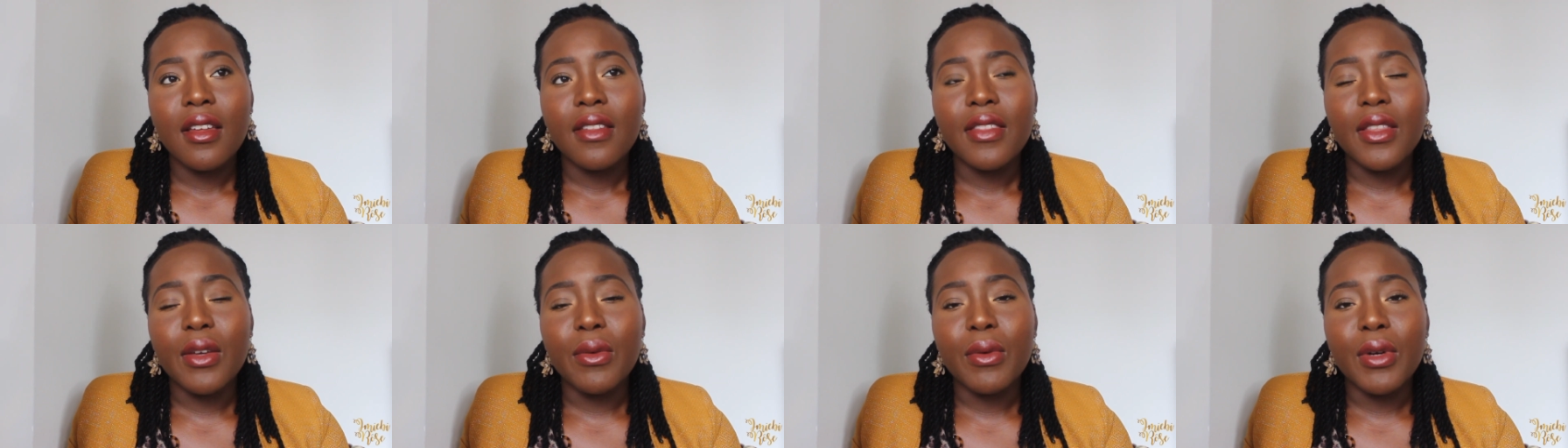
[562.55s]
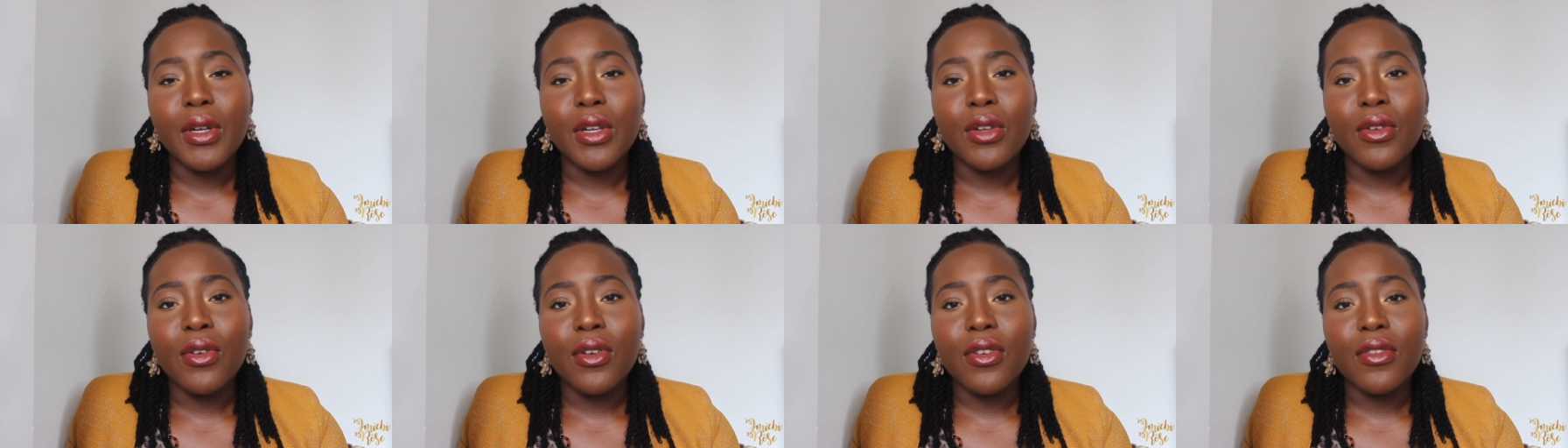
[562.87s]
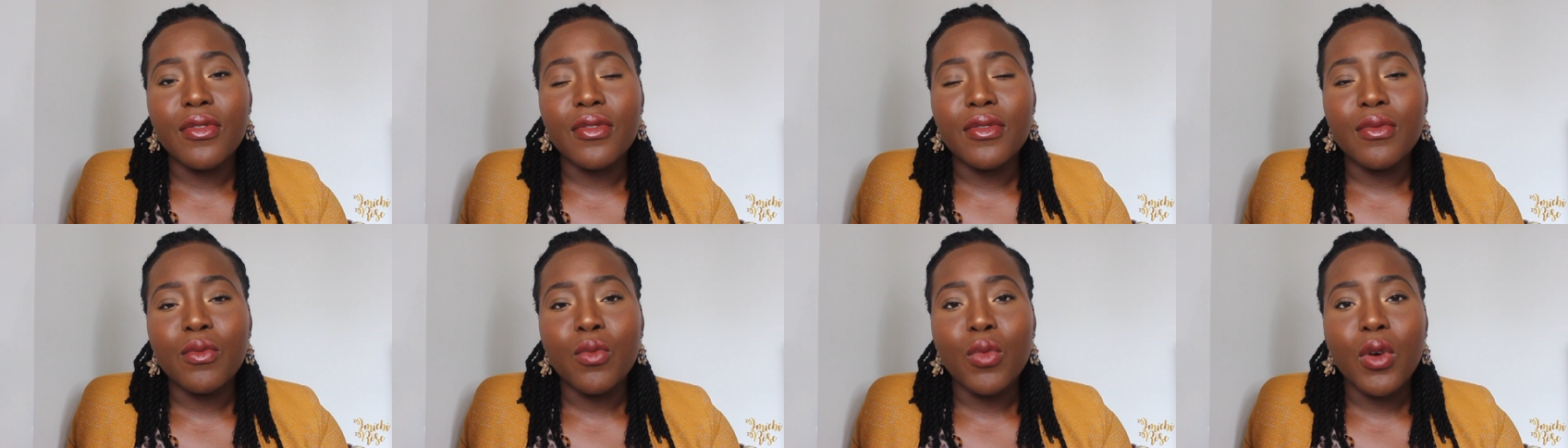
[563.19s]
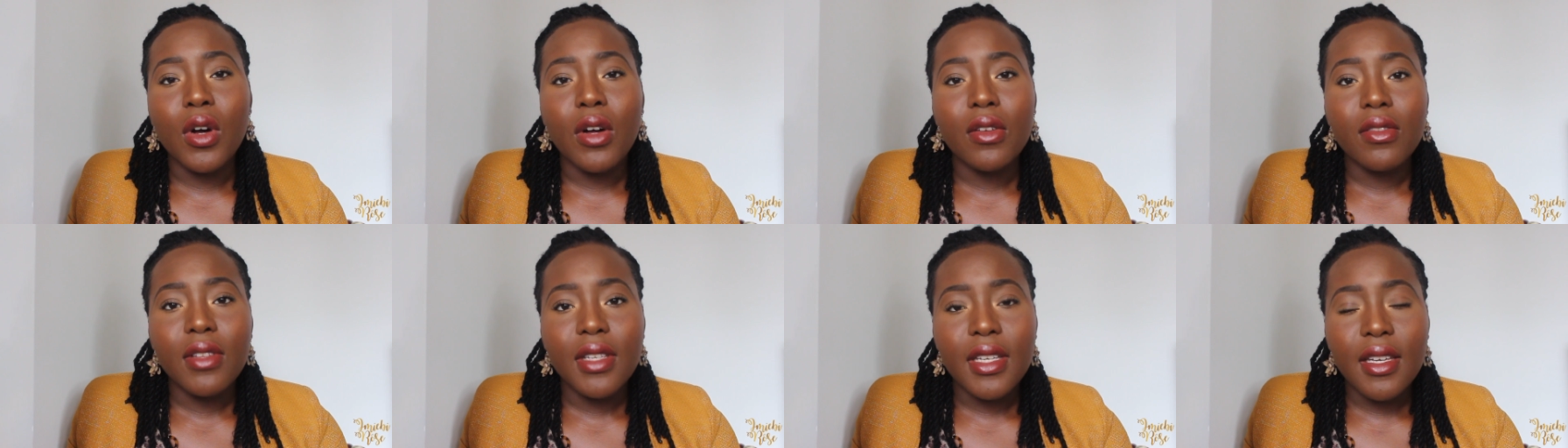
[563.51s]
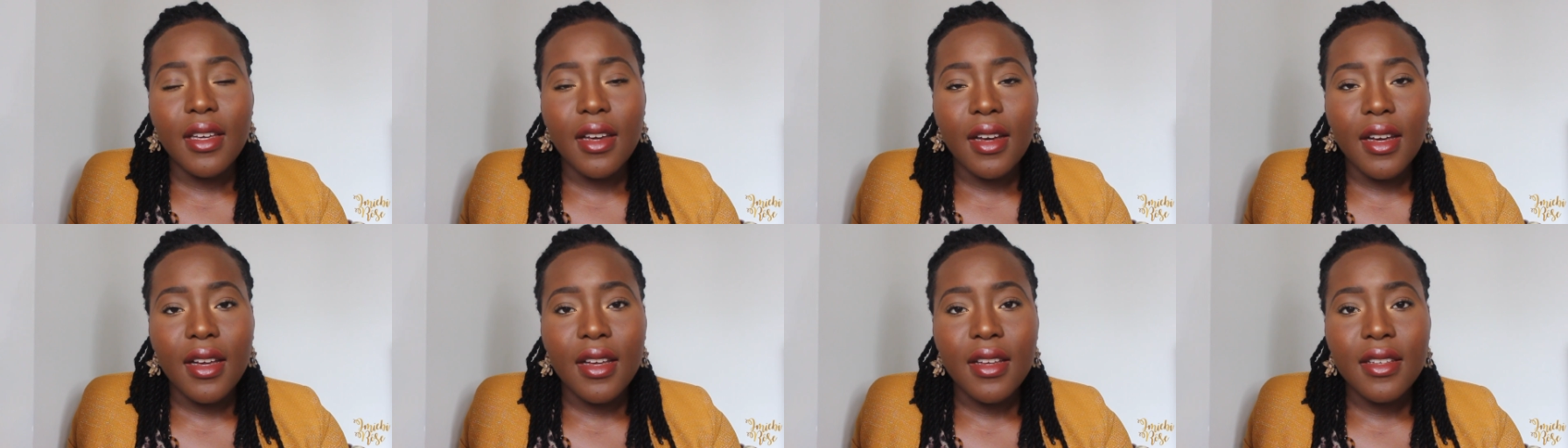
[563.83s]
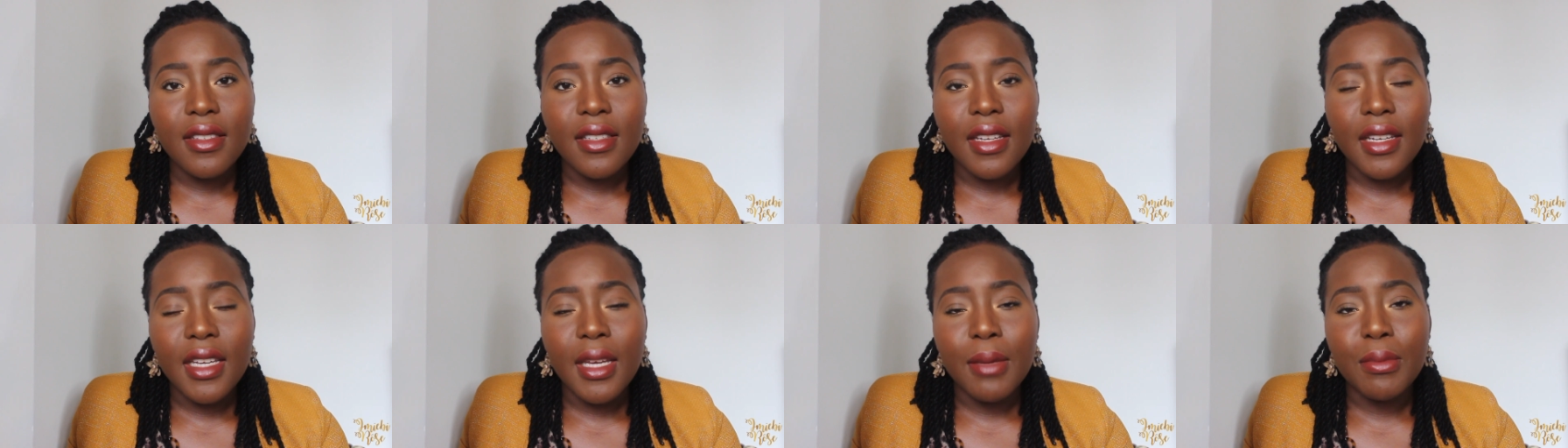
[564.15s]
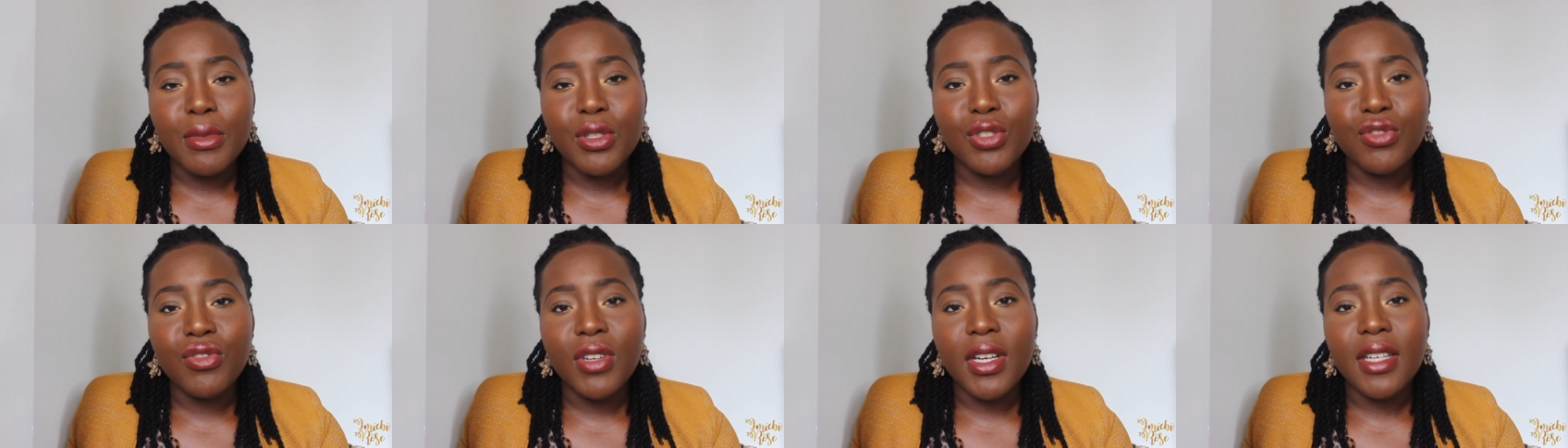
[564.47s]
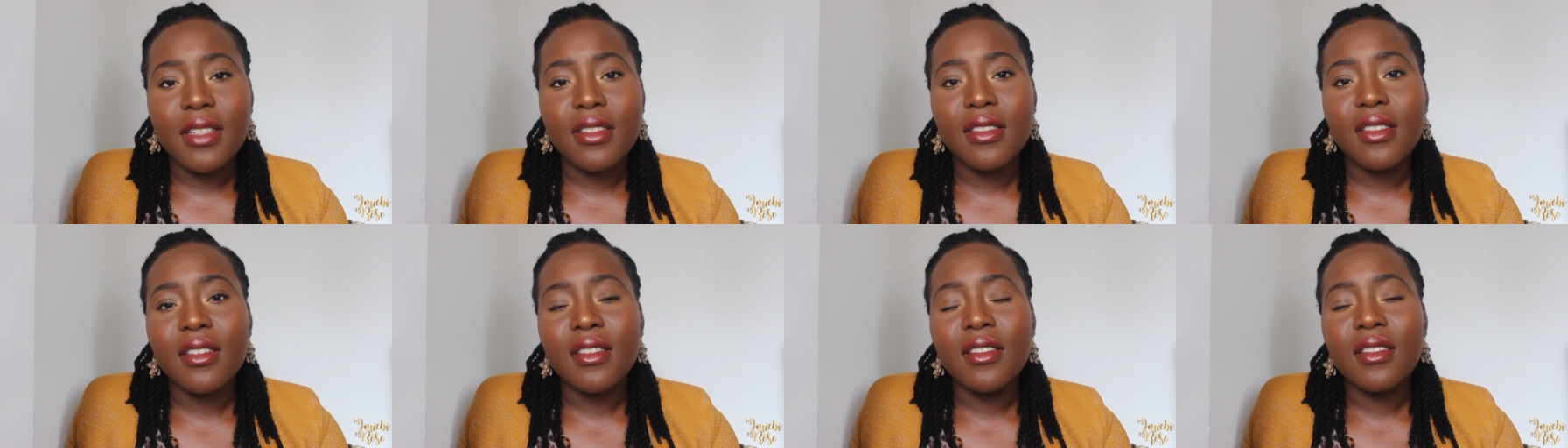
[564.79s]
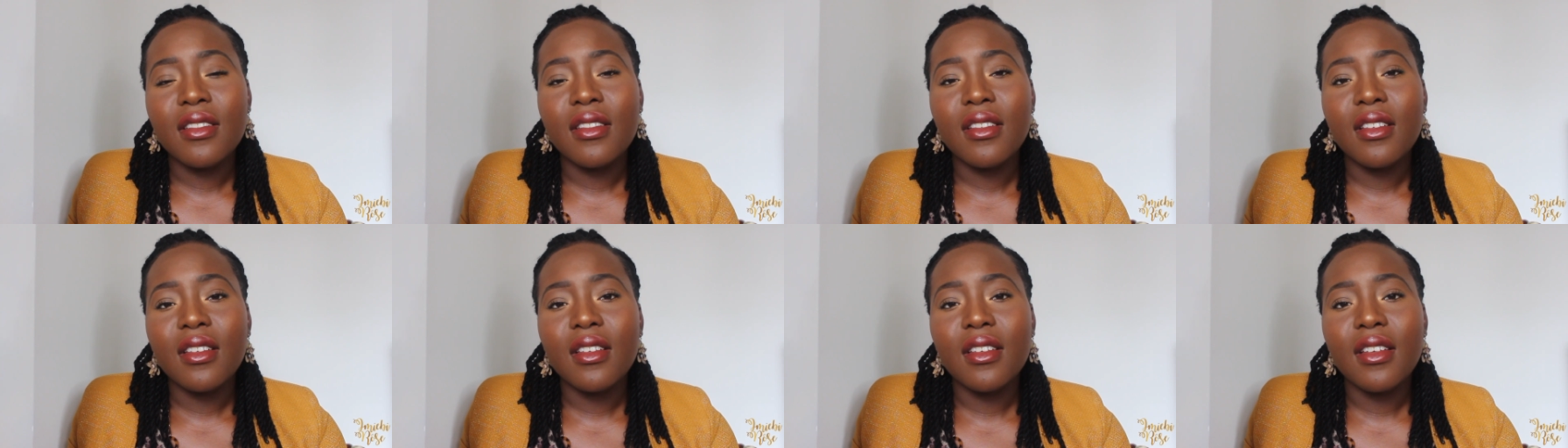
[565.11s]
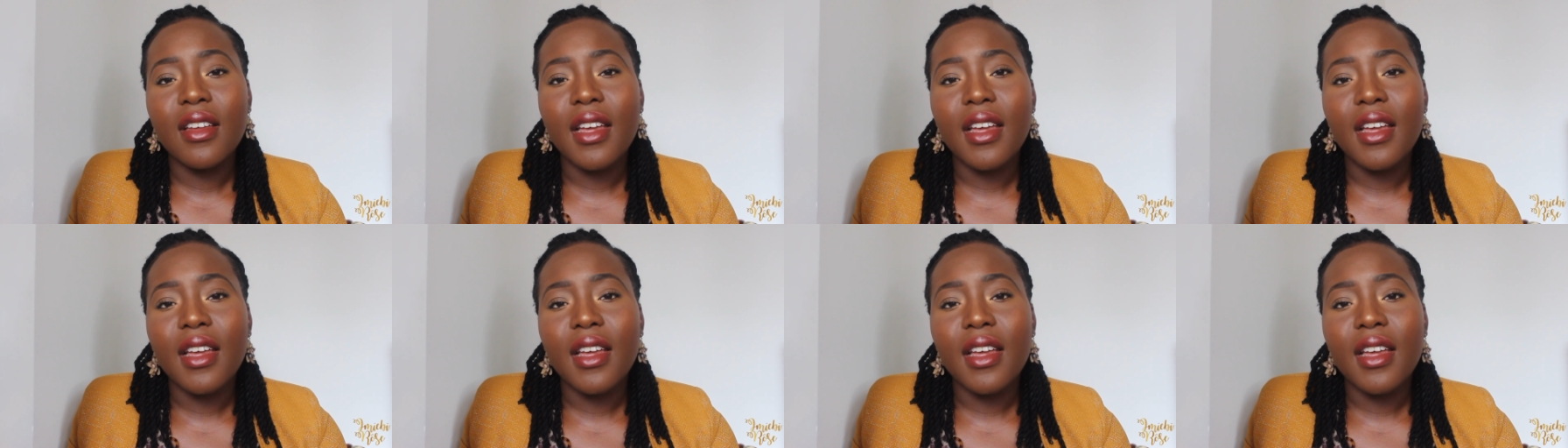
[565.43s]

there were a lot of worldly guys I kept attracting,